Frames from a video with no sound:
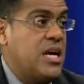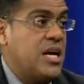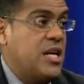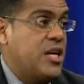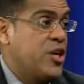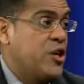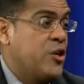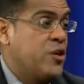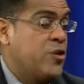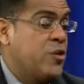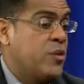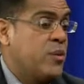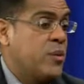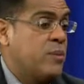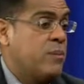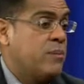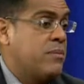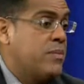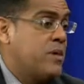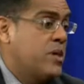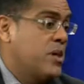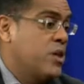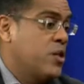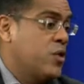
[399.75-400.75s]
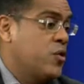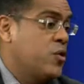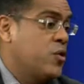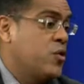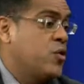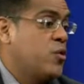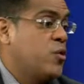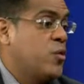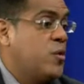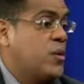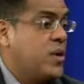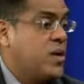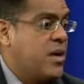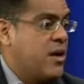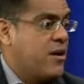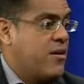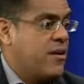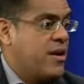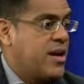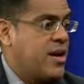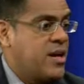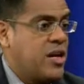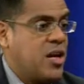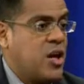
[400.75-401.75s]
You're
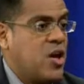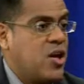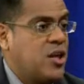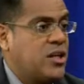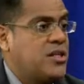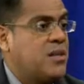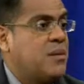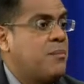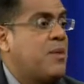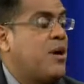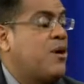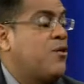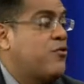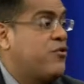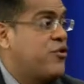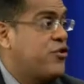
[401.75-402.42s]
hearing a lot about